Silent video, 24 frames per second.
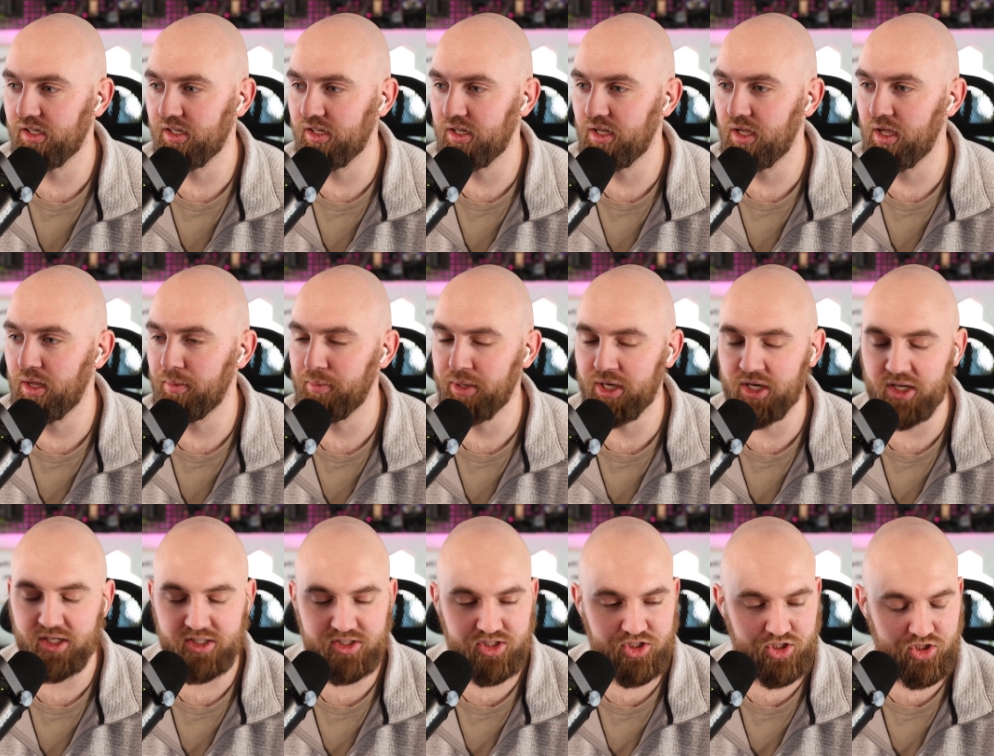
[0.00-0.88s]
I mean,
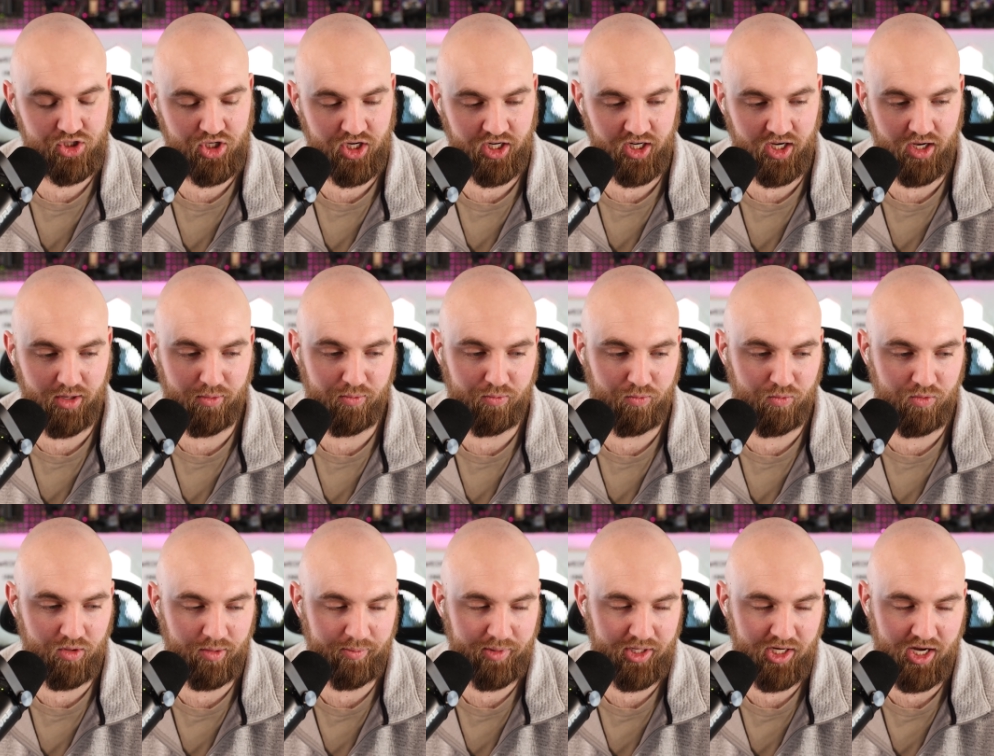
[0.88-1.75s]
it's tricky. Uh,
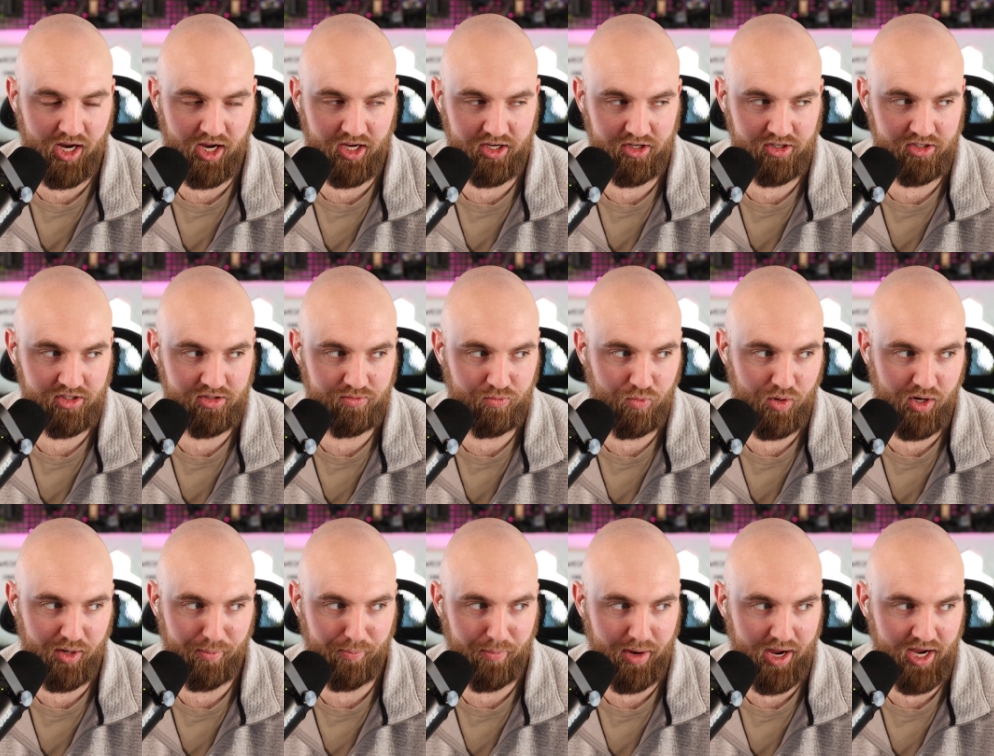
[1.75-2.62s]
I mean, yeah, you'd
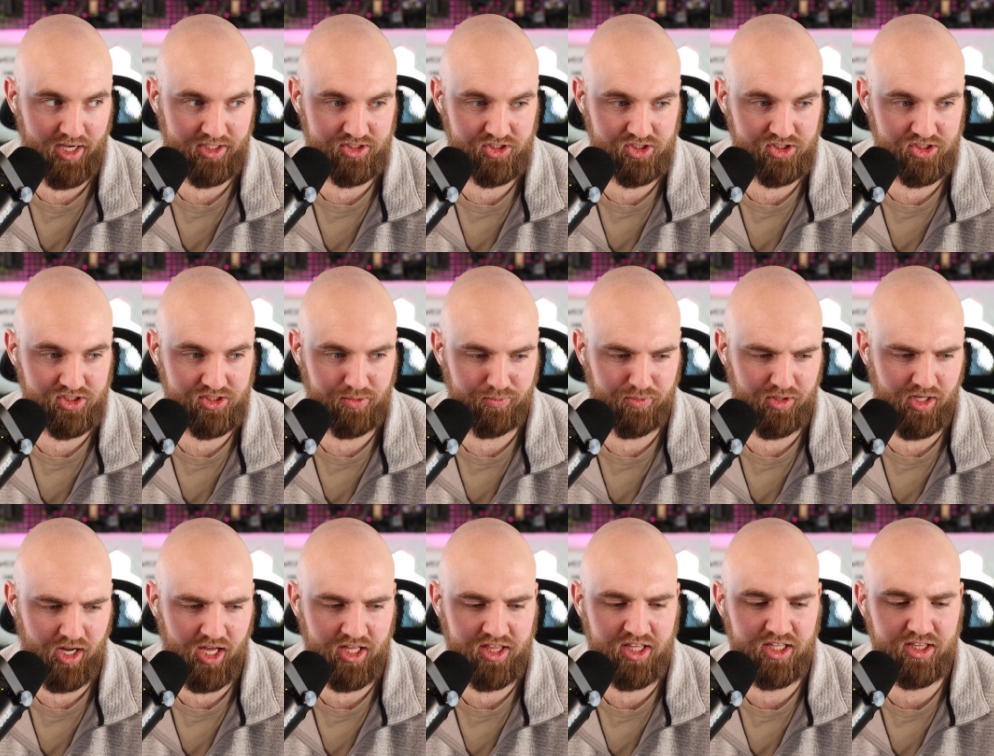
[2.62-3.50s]
wear a mask or something.
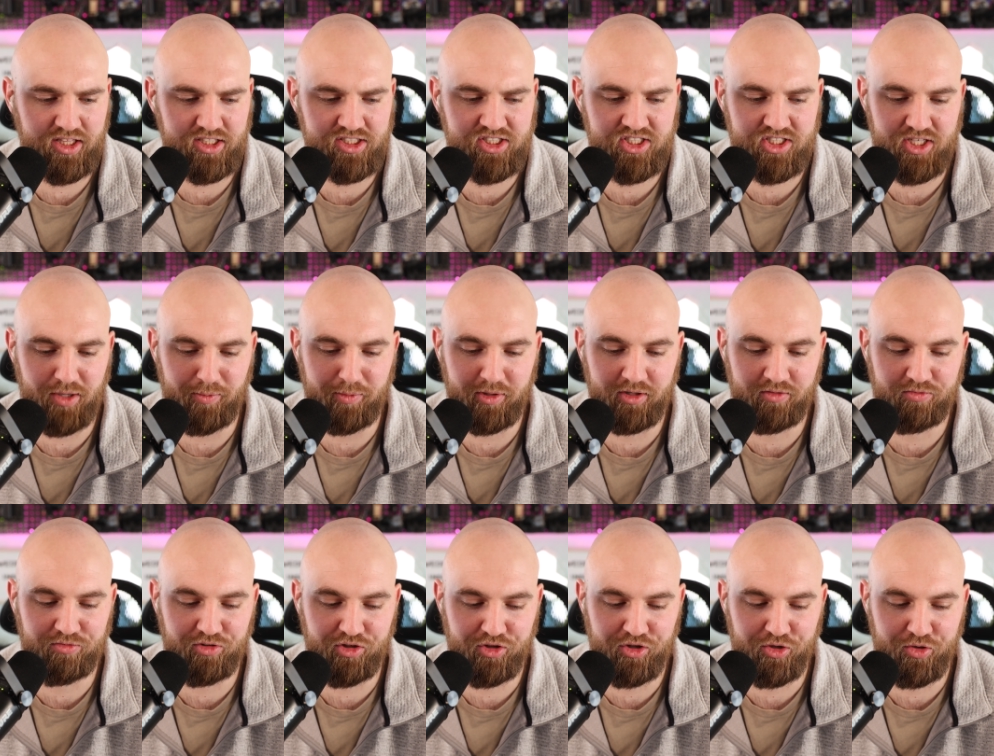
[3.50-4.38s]
I think the stomach
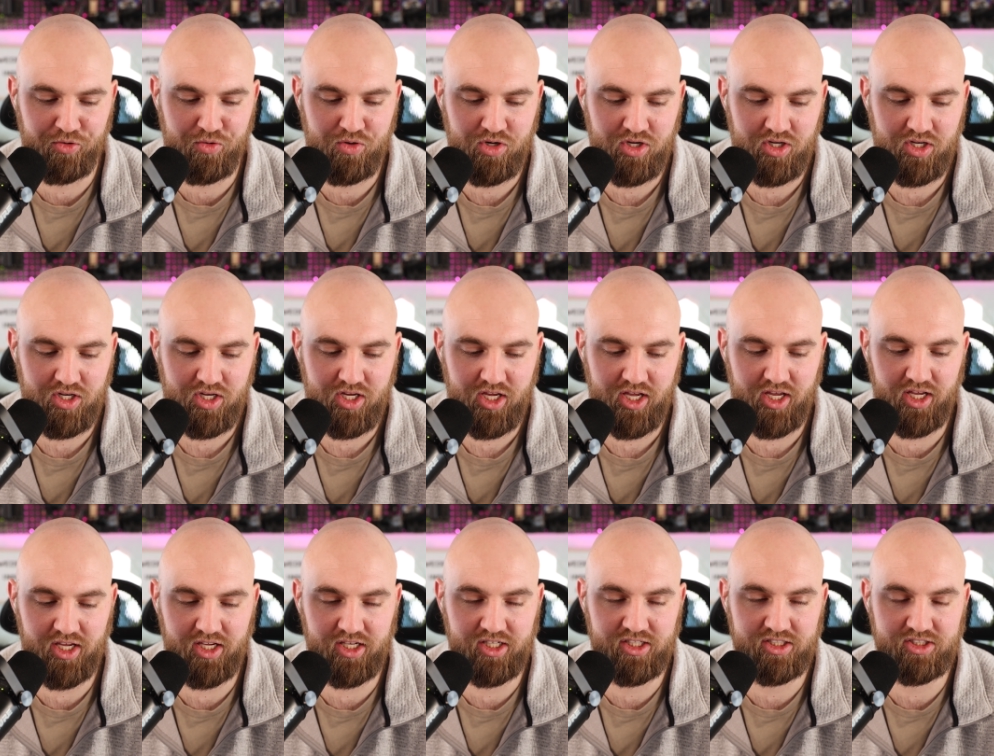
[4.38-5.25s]
flu
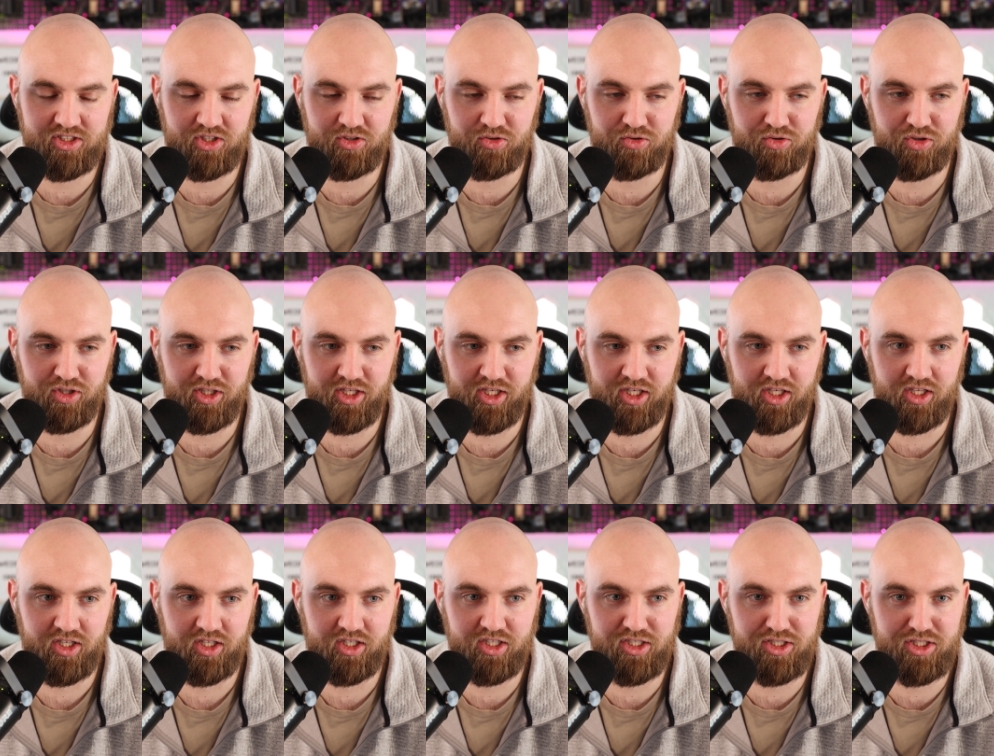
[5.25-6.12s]
is only
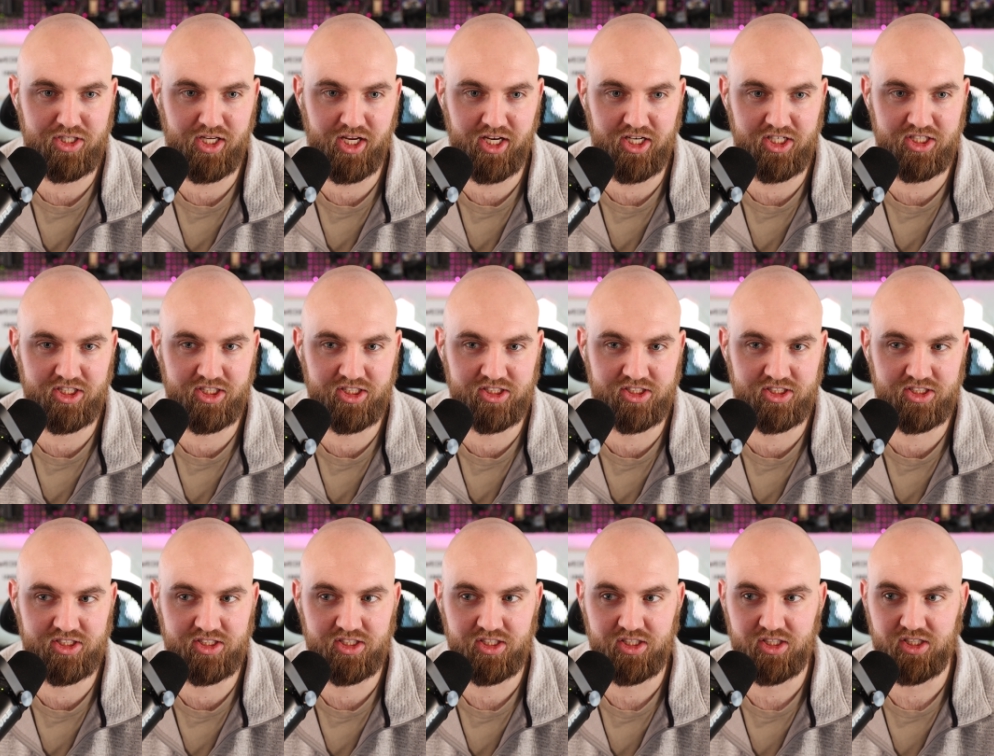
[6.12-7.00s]

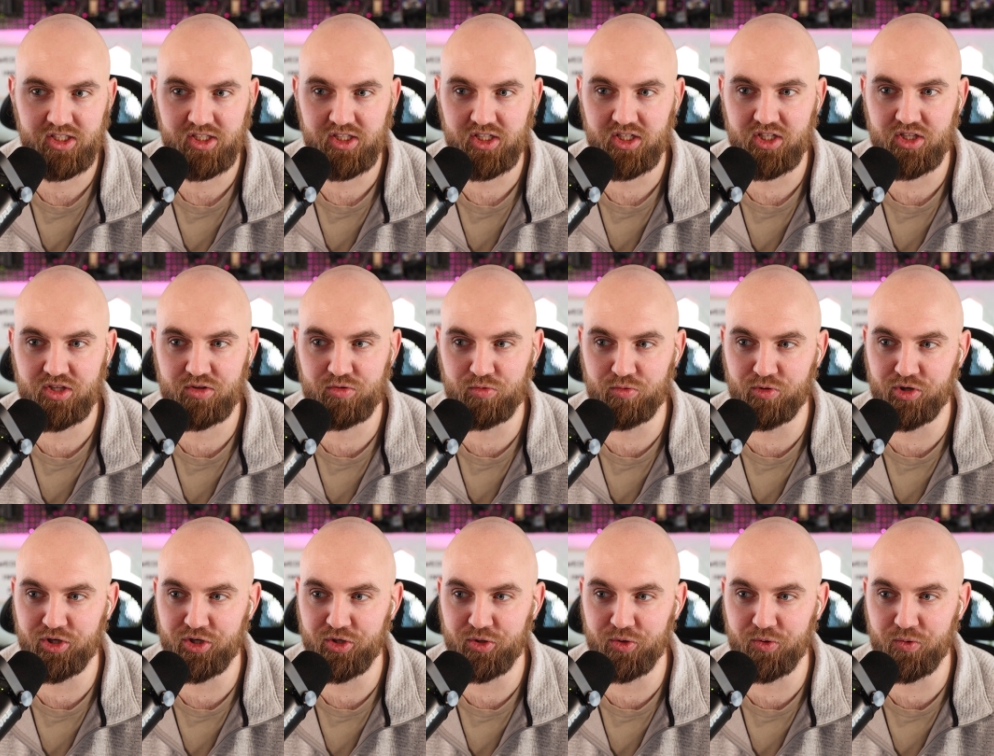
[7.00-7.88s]
contagious
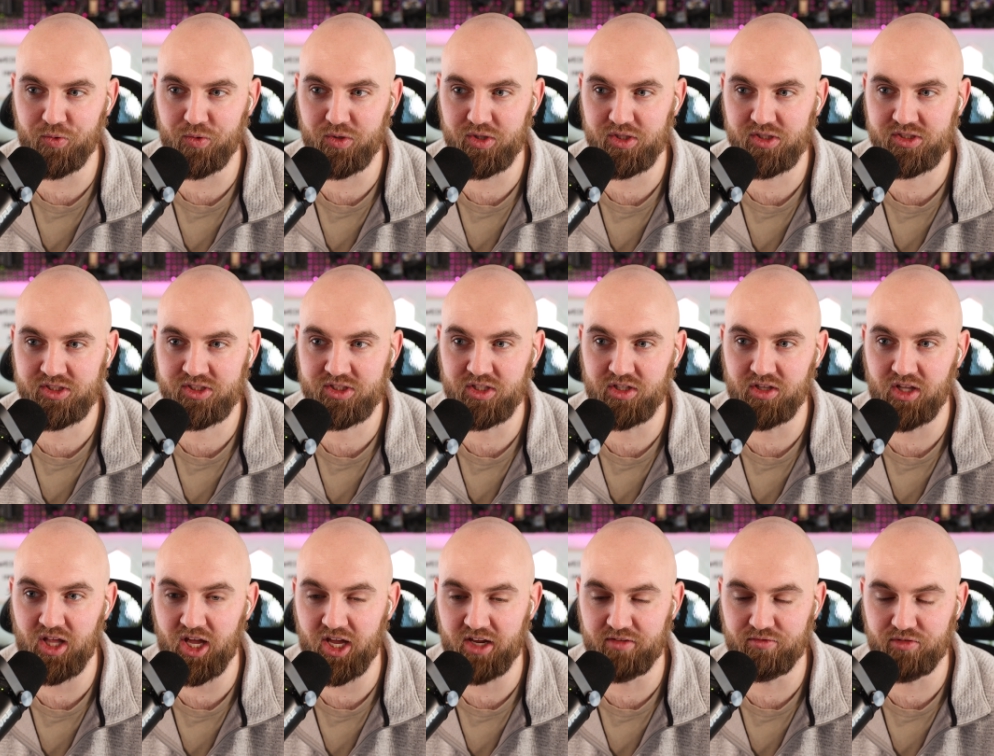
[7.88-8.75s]
through
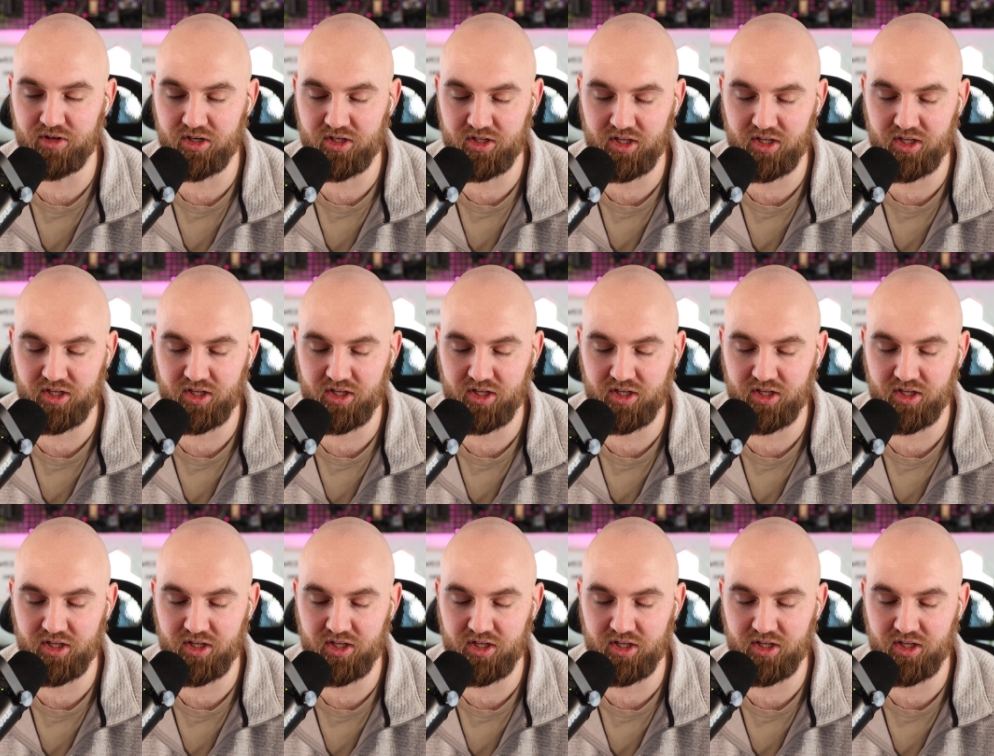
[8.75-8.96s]
saliva.